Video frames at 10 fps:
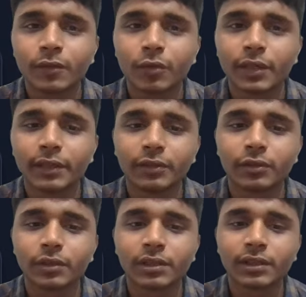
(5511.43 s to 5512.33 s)
okay,
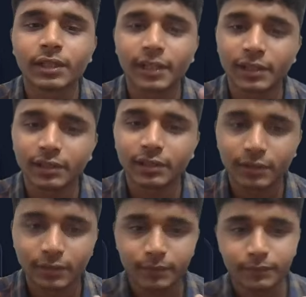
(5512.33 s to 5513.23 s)
so this is the
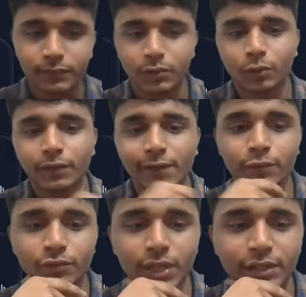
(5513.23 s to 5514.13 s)
case. So we have
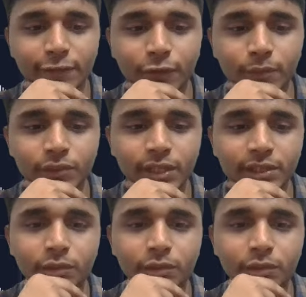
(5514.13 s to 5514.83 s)
to start it from j is